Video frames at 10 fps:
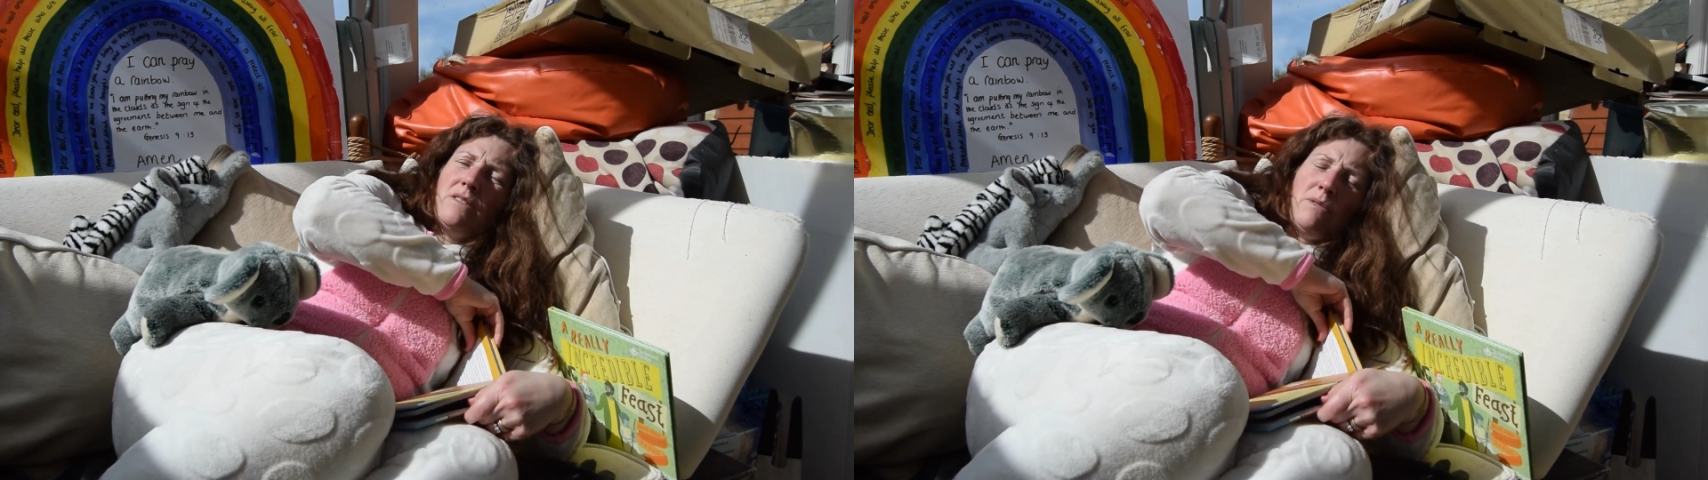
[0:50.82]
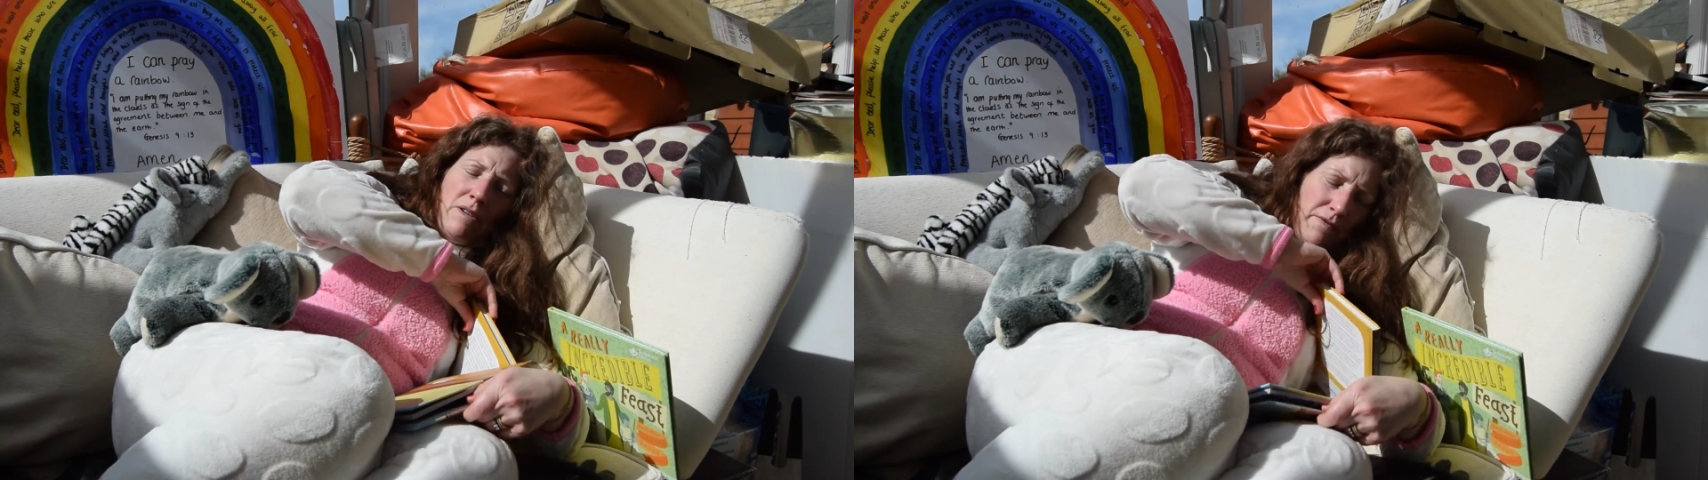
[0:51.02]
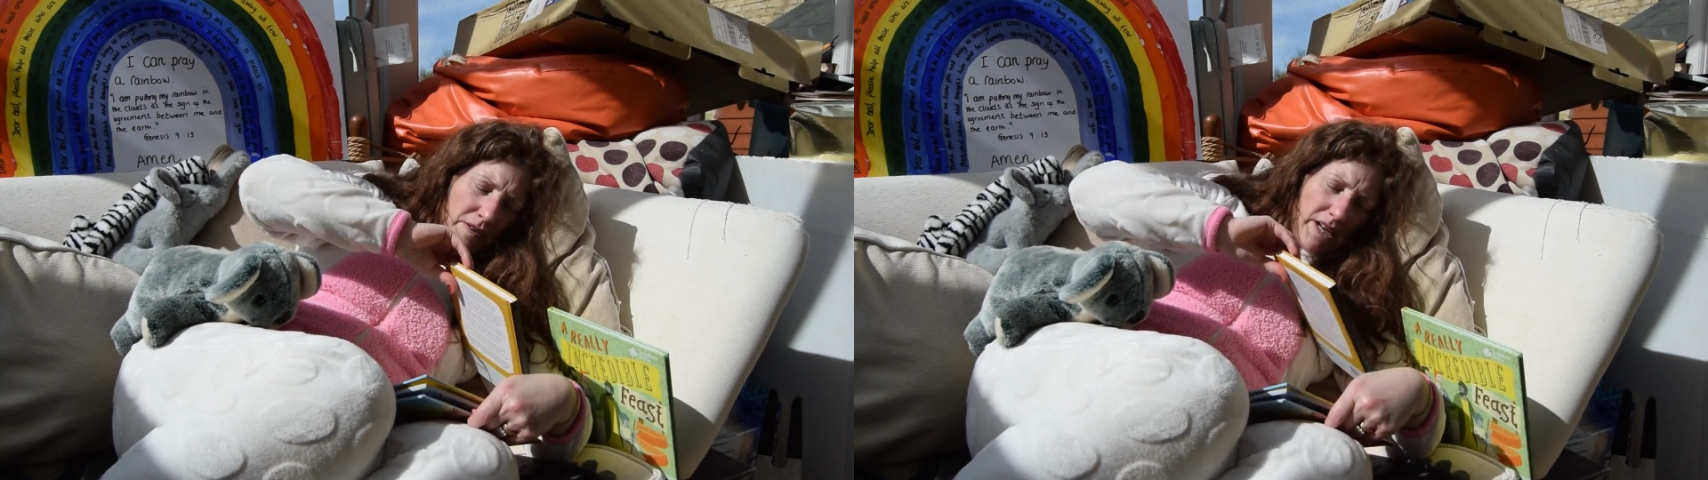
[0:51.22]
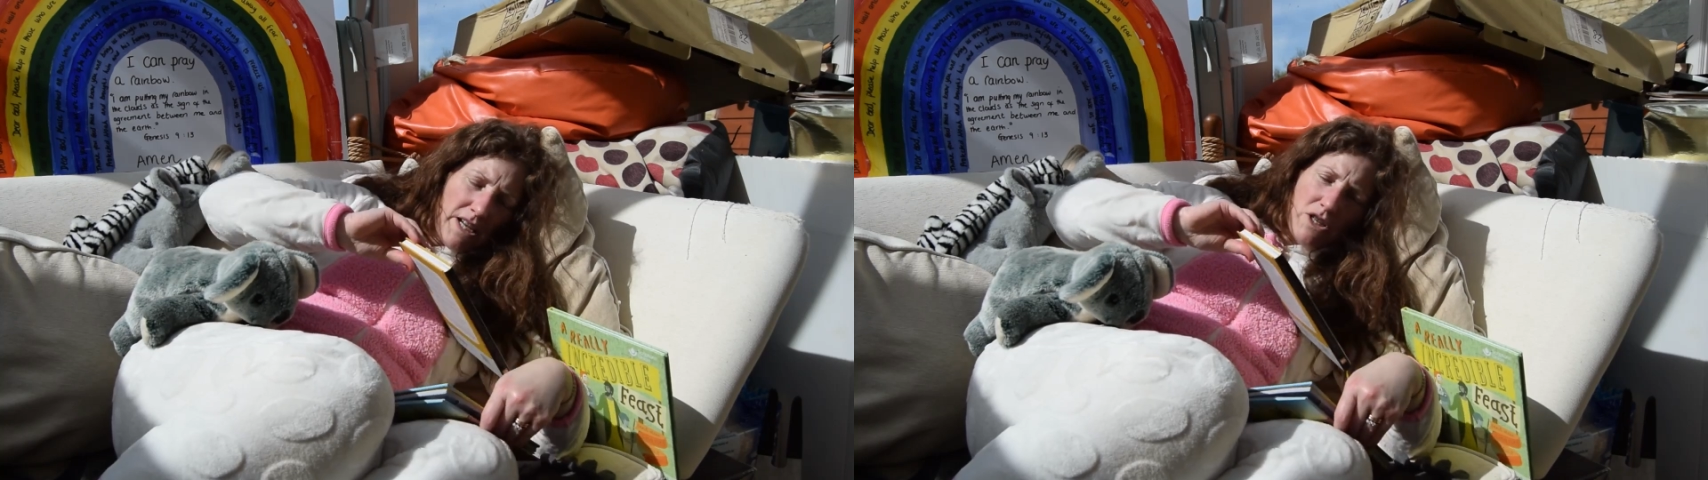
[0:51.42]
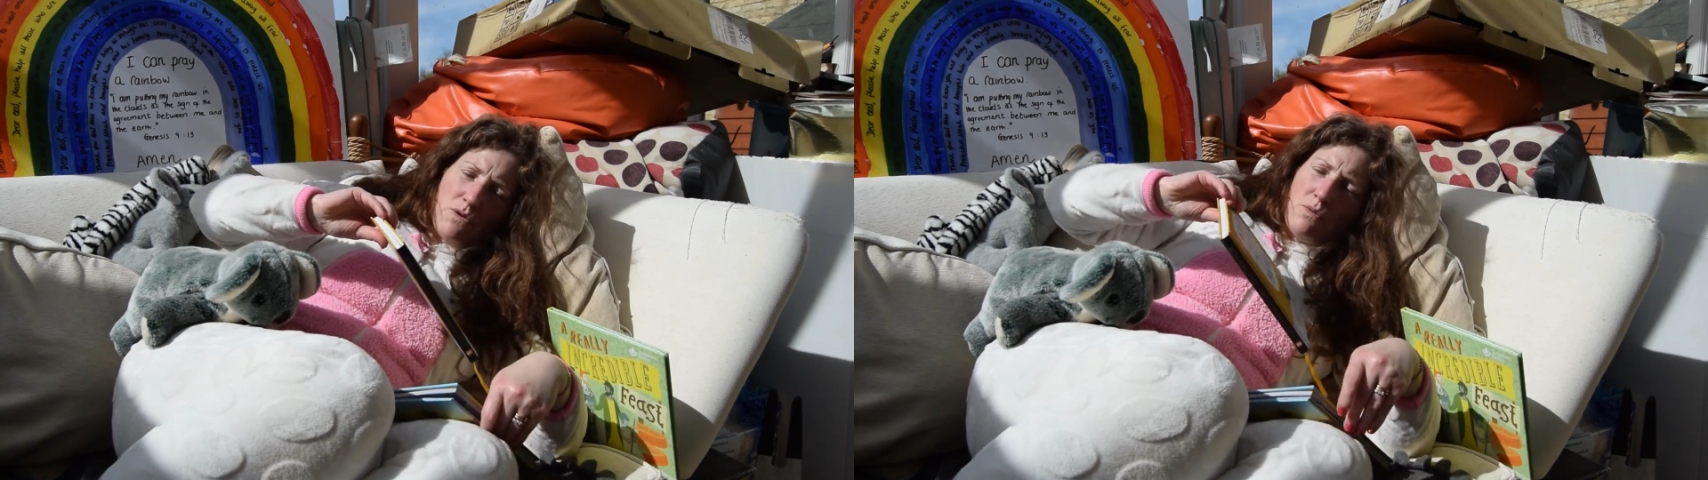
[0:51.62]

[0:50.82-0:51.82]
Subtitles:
we'll finish